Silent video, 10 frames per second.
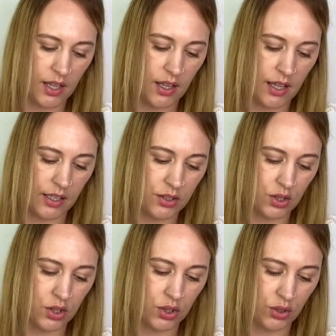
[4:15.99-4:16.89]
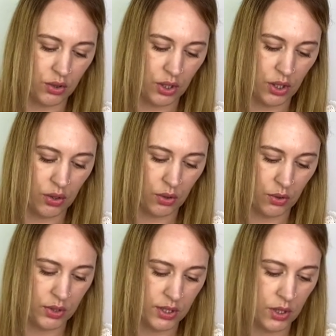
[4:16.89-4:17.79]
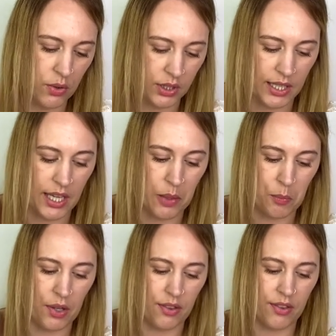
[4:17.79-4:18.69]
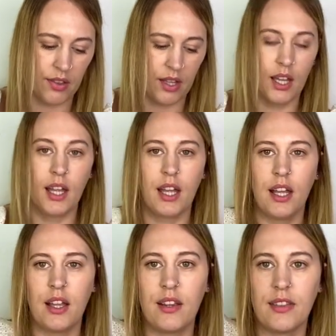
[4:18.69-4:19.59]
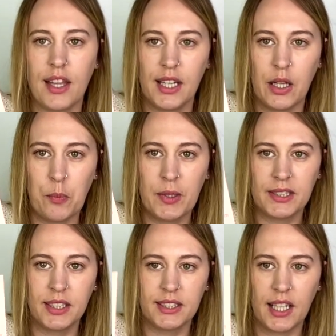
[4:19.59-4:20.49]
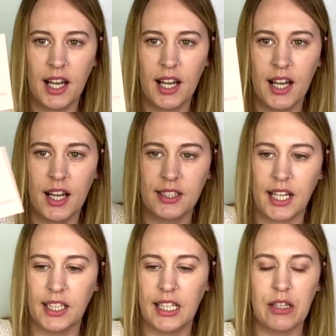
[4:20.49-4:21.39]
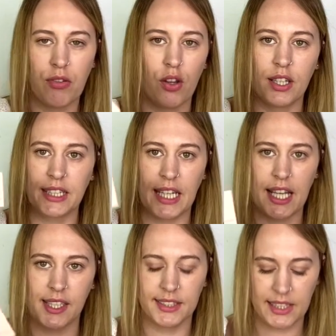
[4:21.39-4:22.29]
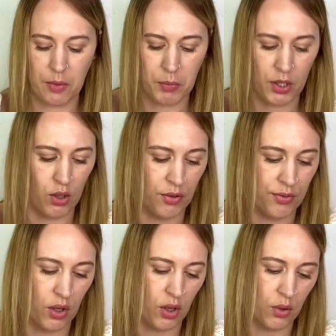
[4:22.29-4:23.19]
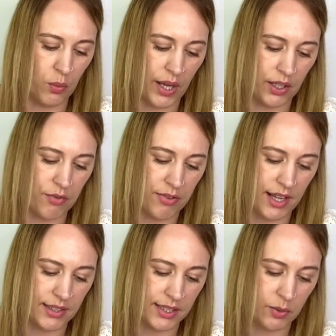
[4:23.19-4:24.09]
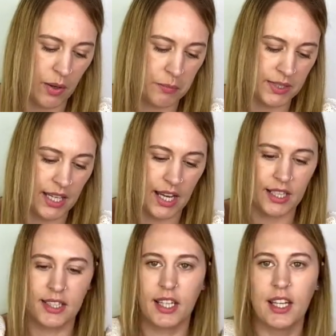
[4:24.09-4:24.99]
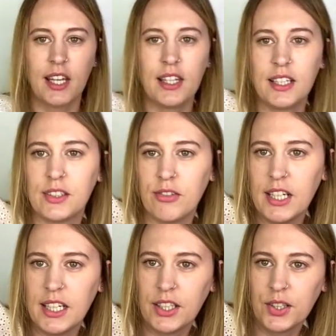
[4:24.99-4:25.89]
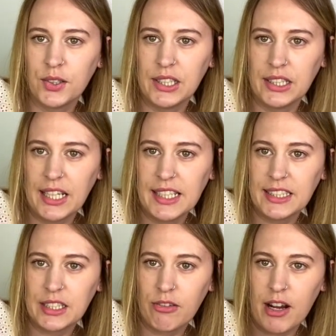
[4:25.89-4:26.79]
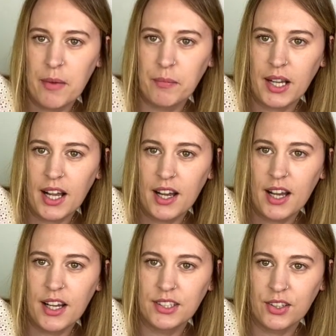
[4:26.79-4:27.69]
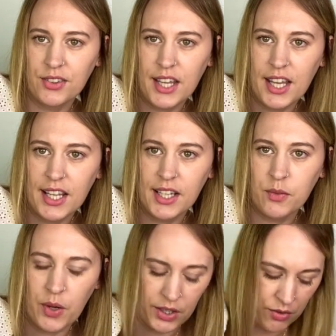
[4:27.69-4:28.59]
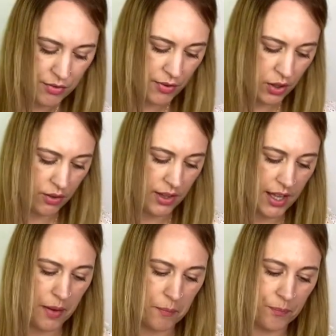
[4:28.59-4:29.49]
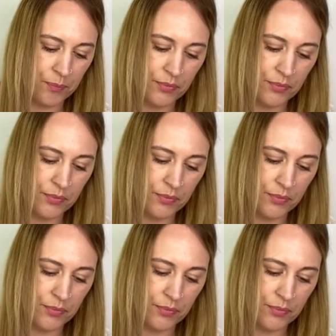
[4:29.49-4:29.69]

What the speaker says: I'll just show you. So it came with their little business card. I'll leave all the details down below for where you can find this website. This really cool little Instagram card on there where you can follow them.